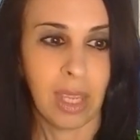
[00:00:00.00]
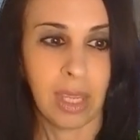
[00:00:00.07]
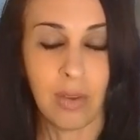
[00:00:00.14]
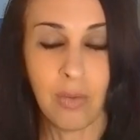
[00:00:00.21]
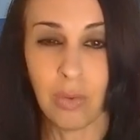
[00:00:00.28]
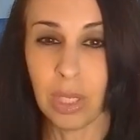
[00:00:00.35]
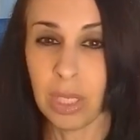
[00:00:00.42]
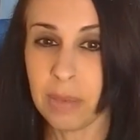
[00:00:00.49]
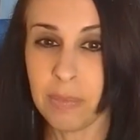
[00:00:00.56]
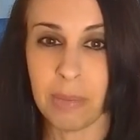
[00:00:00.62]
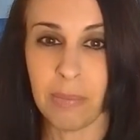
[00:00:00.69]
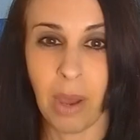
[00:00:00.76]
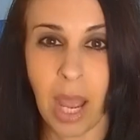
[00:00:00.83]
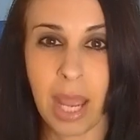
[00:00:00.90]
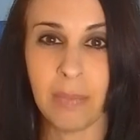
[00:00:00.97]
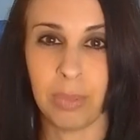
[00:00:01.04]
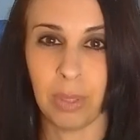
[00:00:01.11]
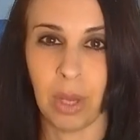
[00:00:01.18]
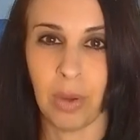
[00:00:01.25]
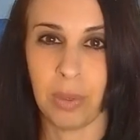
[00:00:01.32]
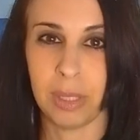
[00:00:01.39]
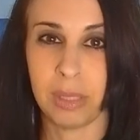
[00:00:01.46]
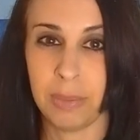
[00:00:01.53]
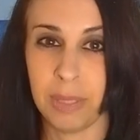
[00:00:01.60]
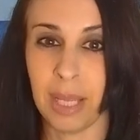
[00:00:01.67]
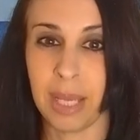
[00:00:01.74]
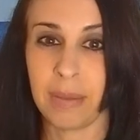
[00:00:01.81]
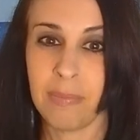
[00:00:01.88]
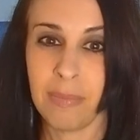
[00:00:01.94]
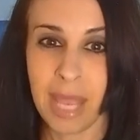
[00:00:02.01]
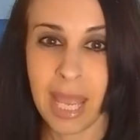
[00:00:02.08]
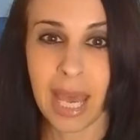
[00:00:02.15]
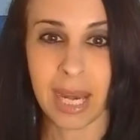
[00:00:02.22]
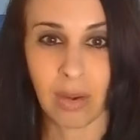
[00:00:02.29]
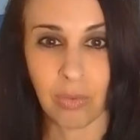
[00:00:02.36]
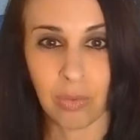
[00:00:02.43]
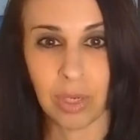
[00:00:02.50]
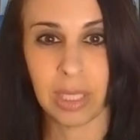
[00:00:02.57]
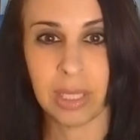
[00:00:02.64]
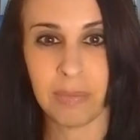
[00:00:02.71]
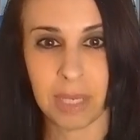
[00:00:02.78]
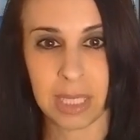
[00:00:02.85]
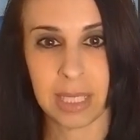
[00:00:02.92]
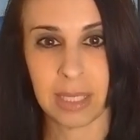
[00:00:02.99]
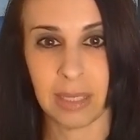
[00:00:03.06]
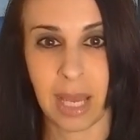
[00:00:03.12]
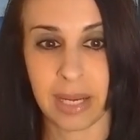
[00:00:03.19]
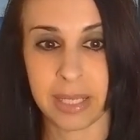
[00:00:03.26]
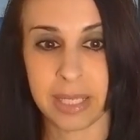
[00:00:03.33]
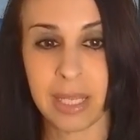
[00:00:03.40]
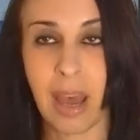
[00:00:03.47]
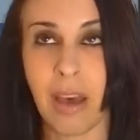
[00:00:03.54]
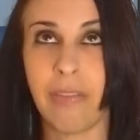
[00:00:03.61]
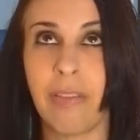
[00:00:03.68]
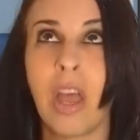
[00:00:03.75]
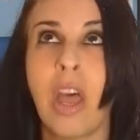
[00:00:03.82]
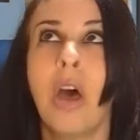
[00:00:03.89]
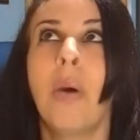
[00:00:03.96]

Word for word: can really be mind blowing to be like, man, I really missed a lot of stuff.